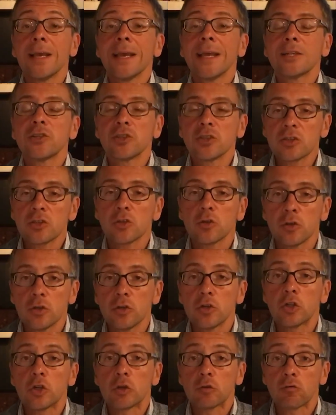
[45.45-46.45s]
it's just
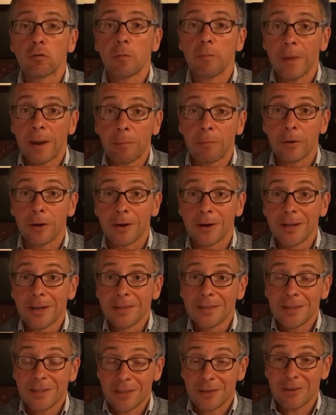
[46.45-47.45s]
good to remember
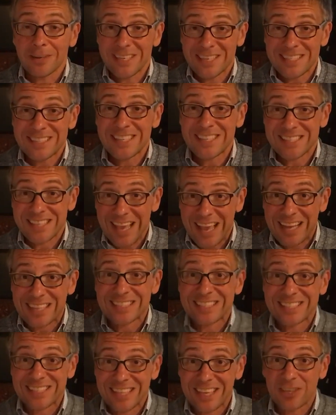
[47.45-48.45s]
that there is this
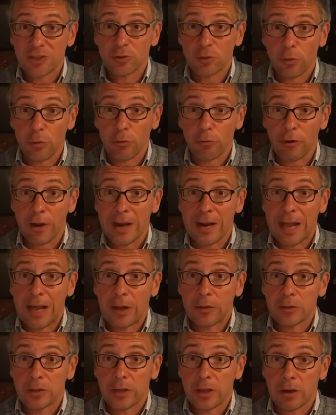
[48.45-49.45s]
existential threat
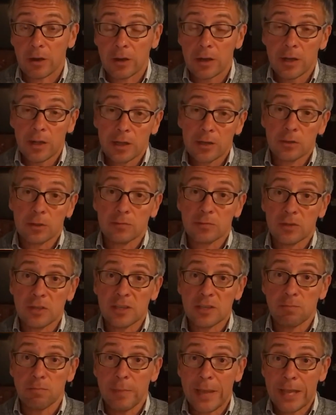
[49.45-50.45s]
out there in terms of
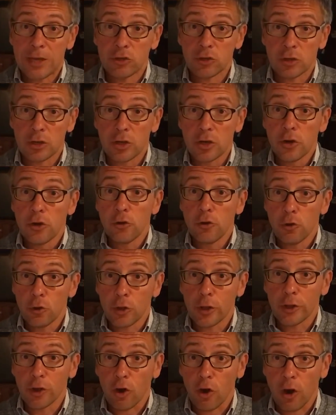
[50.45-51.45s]
these major
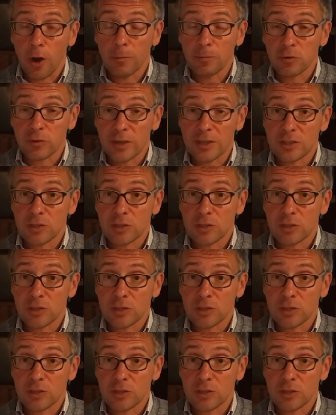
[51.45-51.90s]
nuclear arms race.